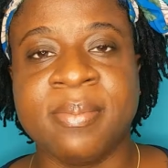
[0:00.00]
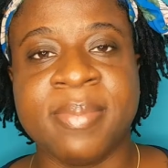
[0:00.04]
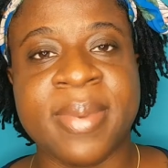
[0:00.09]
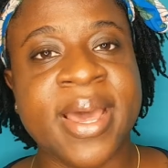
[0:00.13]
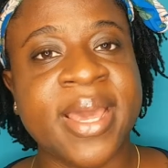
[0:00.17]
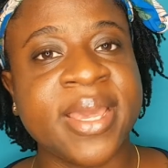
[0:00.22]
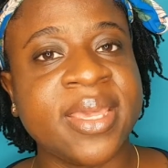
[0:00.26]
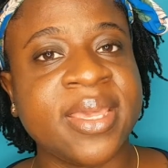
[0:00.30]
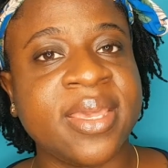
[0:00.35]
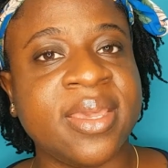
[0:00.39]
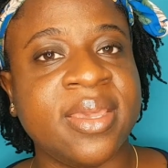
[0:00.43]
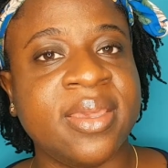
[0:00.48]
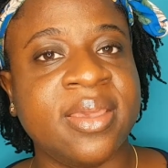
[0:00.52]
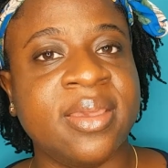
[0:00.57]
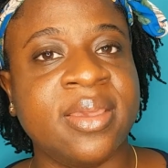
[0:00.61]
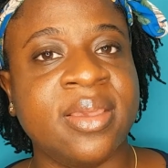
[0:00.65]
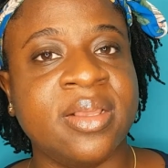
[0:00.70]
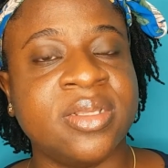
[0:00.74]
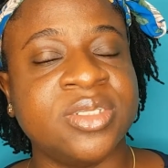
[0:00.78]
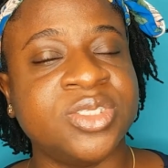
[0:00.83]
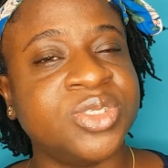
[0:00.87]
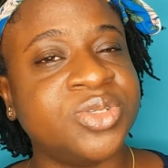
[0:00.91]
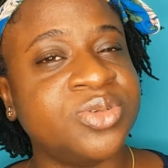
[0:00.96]
back
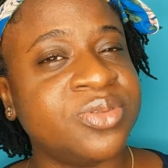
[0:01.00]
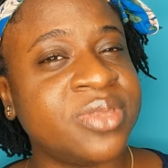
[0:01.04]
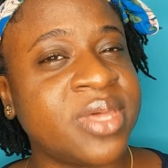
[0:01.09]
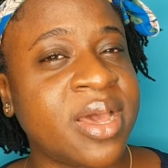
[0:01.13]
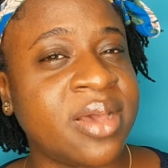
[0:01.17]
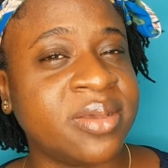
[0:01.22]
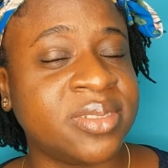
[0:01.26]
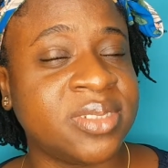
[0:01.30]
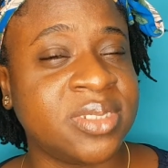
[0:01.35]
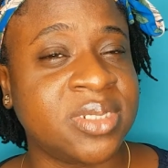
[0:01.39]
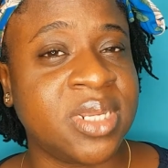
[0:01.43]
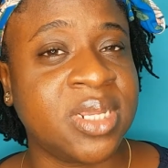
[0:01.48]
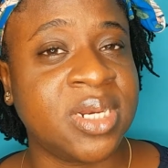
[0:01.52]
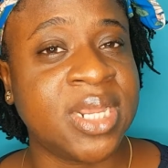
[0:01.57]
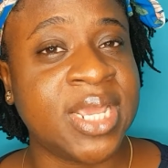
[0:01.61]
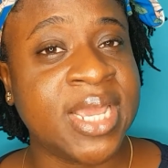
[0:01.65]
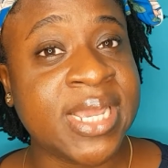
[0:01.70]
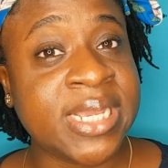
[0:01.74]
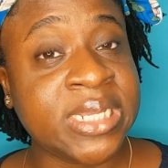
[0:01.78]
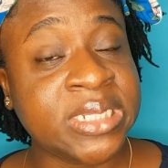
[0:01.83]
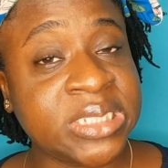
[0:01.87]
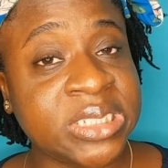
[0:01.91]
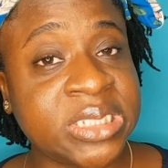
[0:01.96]
in
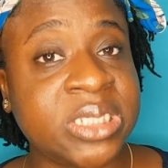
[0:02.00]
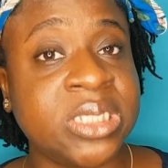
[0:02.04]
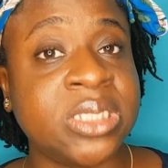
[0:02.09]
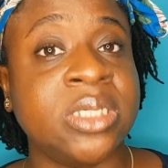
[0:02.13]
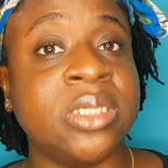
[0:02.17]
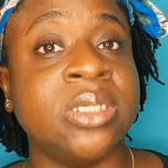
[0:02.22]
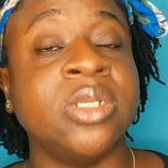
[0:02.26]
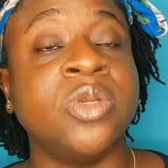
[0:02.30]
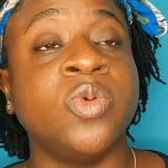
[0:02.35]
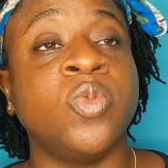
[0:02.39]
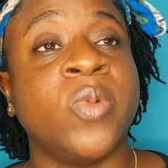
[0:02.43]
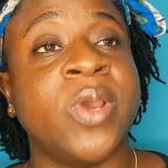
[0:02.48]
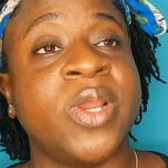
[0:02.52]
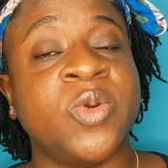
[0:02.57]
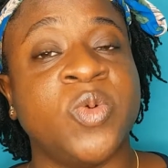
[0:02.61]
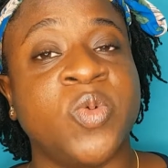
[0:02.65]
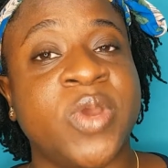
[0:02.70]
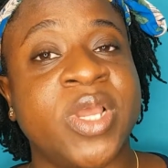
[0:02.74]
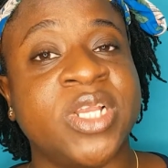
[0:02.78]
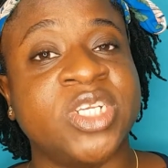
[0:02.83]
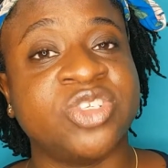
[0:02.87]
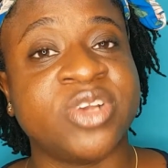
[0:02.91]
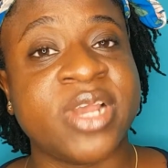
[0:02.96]
2018 when we
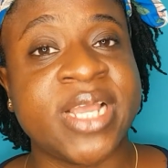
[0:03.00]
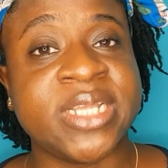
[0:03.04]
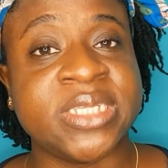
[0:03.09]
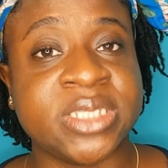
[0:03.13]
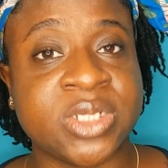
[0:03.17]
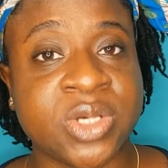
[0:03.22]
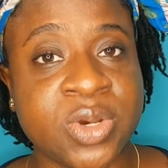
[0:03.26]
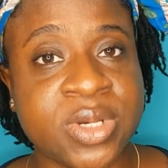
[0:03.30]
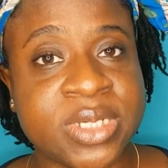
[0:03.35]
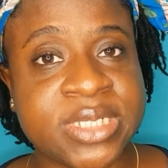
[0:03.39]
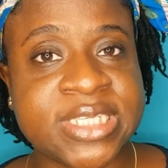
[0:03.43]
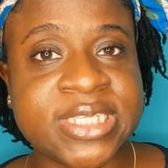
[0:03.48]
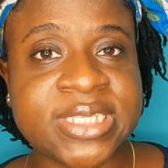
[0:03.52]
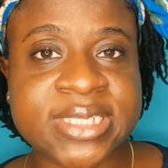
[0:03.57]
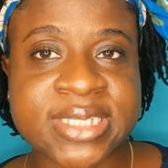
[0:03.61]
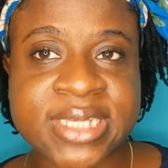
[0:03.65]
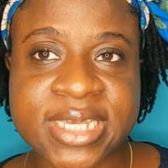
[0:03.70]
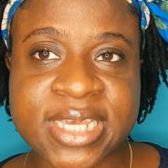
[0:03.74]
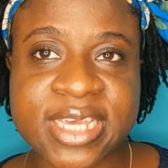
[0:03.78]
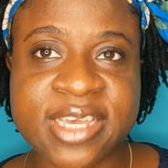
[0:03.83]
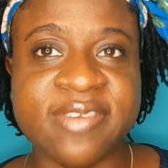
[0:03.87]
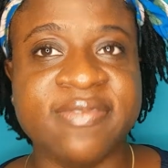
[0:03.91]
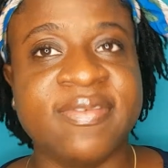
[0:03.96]
were trying to
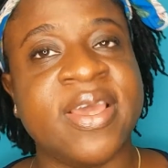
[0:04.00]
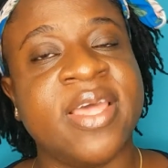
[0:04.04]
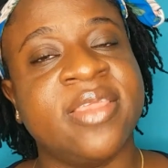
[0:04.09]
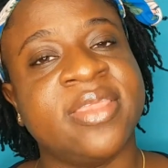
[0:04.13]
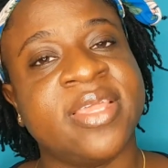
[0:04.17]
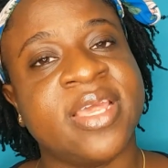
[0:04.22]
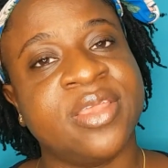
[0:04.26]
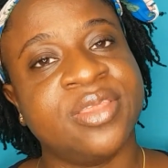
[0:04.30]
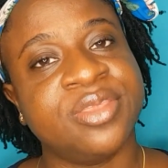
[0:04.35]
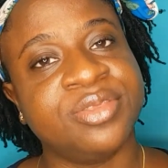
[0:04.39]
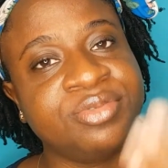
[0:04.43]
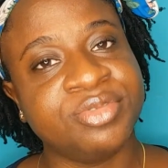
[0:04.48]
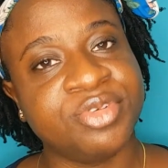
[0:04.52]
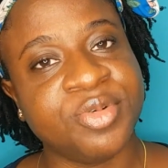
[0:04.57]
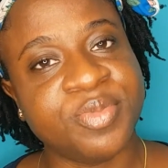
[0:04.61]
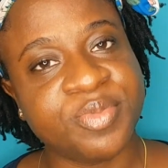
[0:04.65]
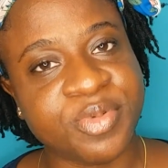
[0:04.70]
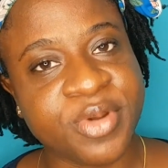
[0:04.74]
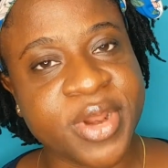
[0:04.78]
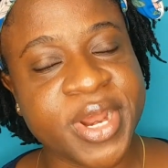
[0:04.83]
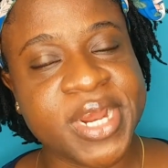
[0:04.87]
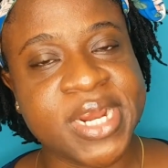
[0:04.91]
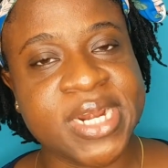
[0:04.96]
conceive and then through
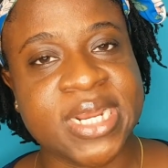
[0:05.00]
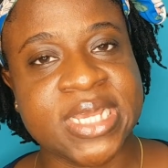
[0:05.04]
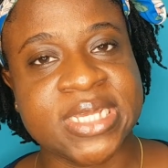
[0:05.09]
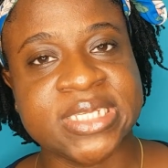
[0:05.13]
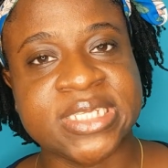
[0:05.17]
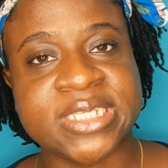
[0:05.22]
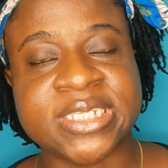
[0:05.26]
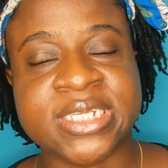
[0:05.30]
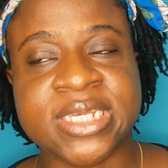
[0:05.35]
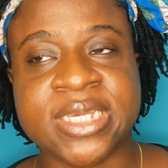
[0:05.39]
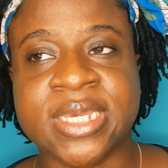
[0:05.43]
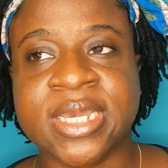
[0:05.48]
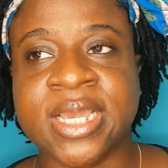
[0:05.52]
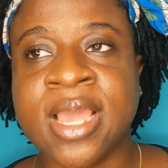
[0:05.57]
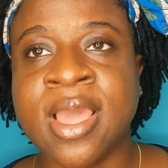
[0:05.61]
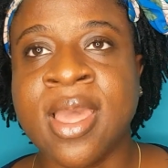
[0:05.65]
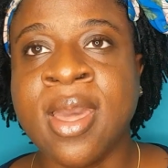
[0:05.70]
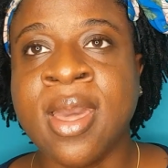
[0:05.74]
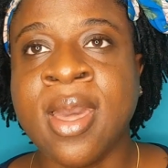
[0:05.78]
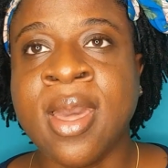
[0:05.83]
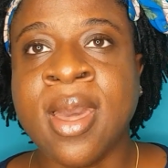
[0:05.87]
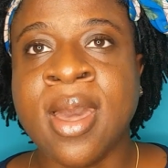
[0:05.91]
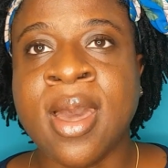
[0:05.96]
pregnancy
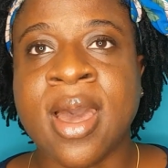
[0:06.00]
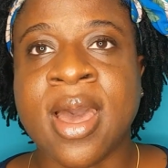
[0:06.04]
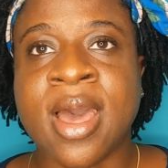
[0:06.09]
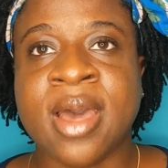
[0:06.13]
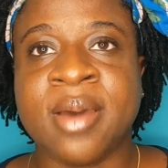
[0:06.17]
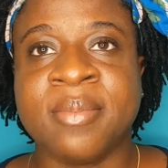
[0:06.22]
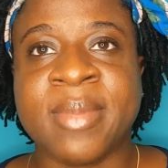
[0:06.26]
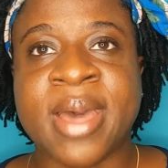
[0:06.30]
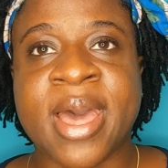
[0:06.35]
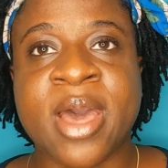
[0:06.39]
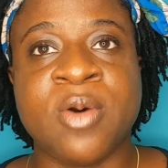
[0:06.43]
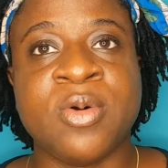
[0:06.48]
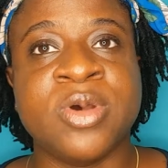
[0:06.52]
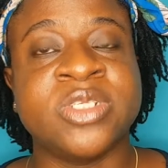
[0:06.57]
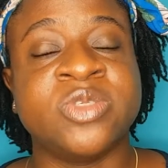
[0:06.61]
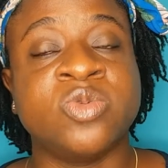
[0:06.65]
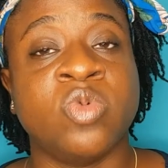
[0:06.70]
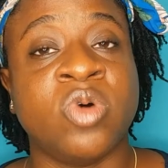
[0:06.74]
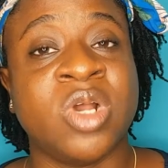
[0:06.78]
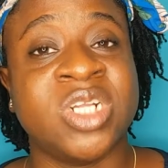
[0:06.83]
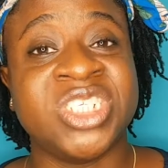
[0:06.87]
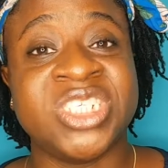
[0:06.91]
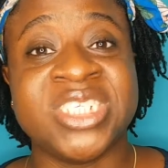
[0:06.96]
um, i was
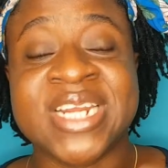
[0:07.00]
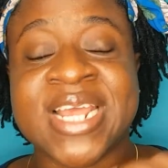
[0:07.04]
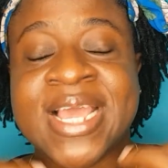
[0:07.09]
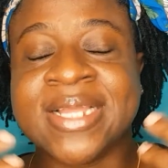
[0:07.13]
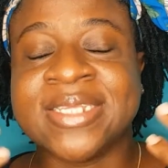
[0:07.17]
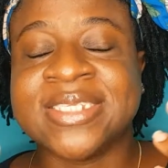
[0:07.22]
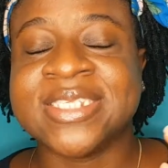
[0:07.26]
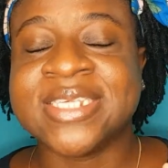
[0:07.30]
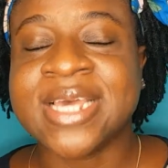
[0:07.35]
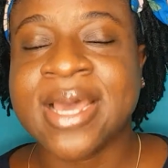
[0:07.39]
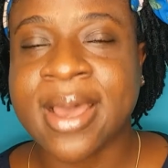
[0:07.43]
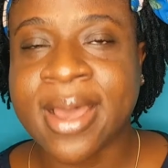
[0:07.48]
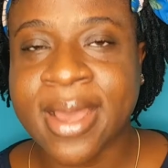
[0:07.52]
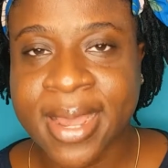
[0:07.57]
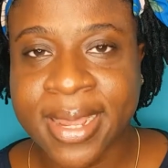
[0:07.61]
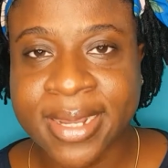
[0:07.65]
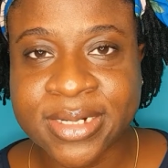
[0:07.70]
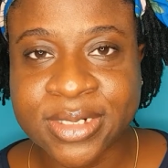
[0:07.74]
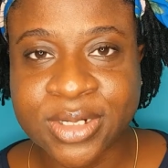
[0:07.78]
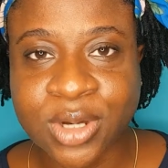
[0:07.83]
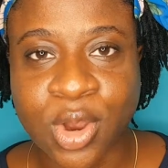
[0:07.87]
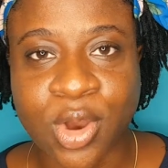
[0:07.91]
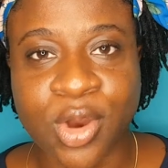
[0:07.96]
watching a
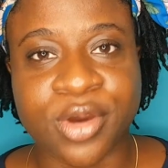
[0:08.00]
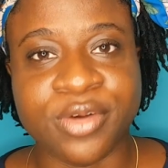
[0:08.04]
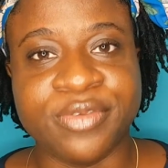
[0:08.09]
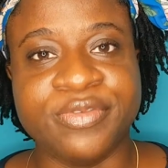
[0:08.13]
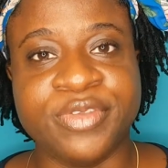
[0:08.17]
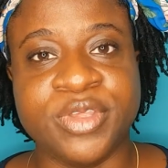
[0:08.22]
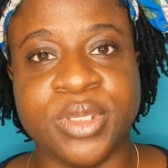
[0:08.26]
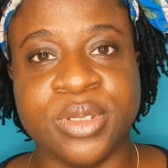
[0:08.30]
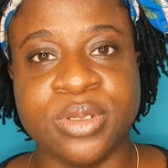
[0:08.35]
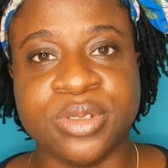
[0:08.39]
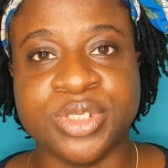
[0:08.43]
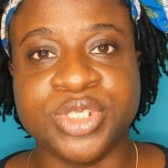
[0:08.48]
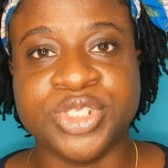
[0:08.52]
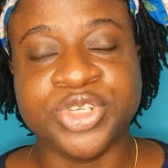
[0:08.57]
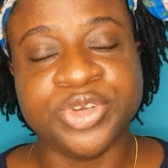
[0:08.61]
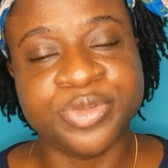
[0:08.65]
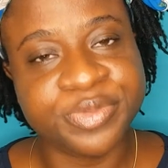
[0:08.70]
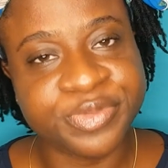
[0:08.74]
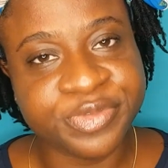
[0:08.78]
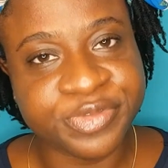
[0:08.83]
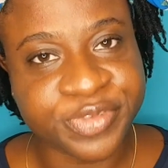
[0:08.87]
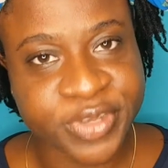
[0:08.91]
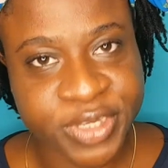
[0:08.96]
ton of youtube
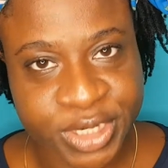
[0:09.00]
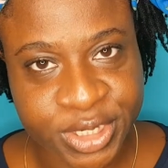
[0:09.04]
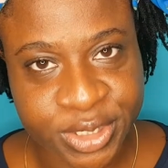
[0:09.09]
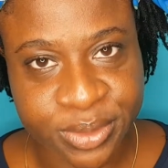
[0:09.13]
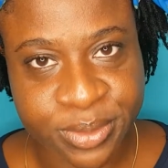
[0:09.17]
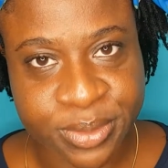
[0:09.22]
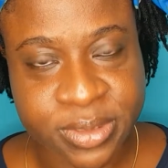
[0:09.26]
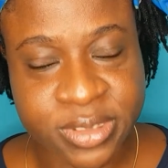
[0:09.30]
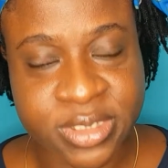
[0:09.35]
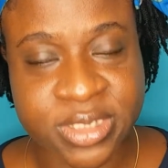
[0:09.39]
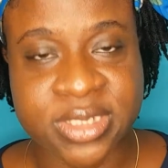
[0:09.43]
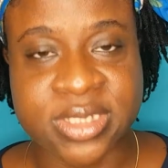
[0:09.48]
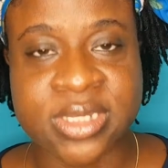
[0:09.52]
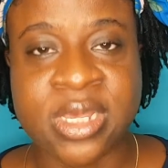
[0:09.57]
videos